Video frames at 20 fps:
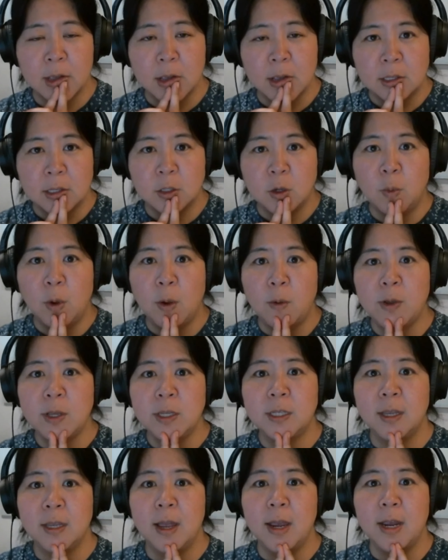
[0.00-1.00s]
So when we
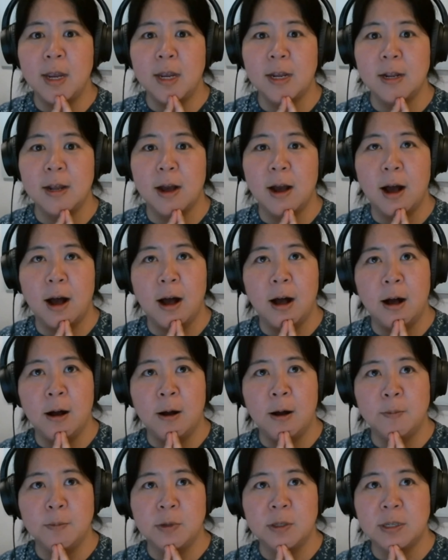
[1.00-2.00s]
say
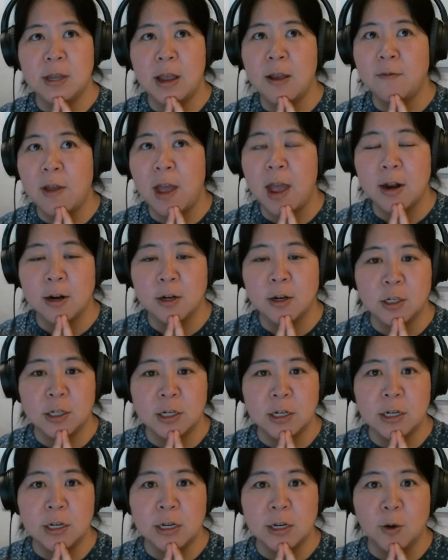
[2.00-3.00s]
save
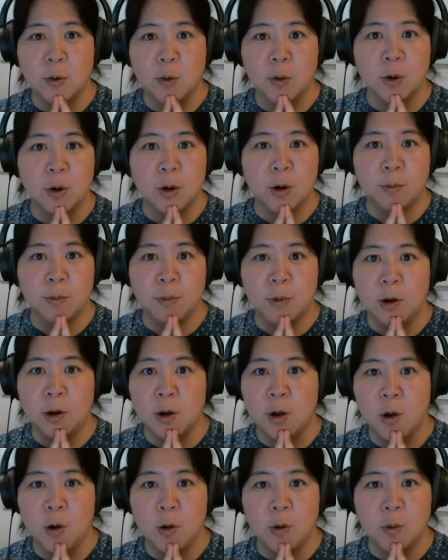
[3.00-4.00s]
energy or
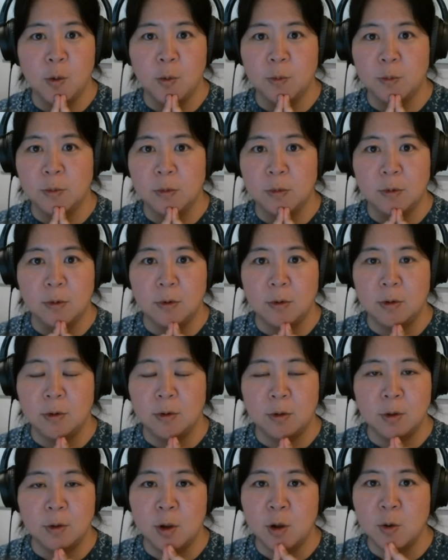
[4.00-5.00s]

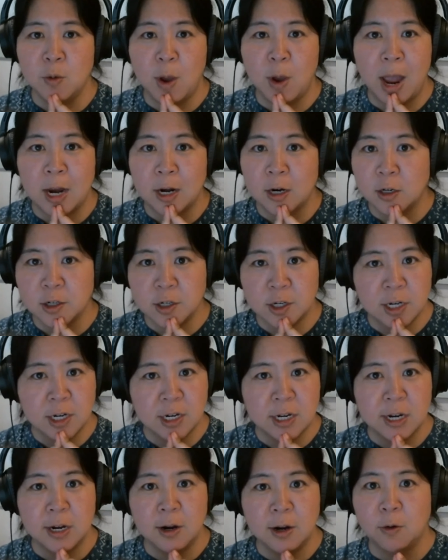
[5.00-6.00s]
new
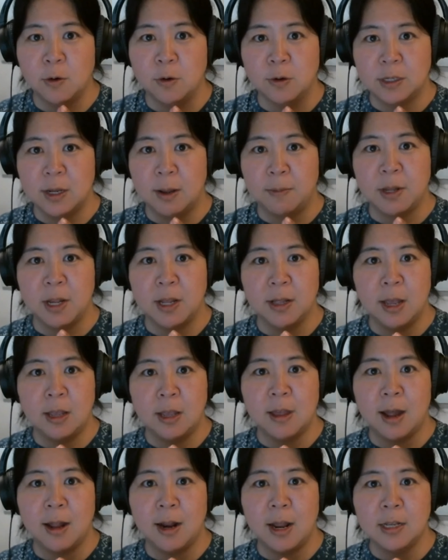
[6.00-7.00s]
energy or something like
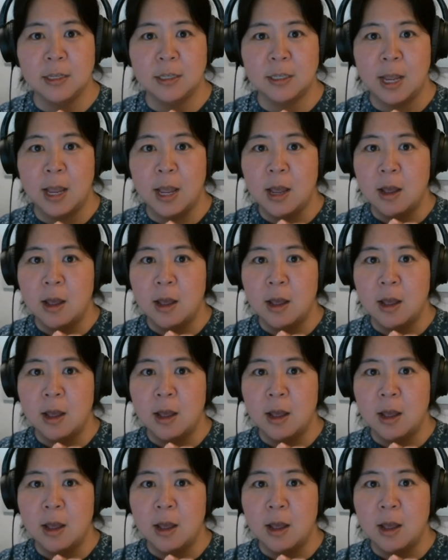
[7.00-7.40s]
that, is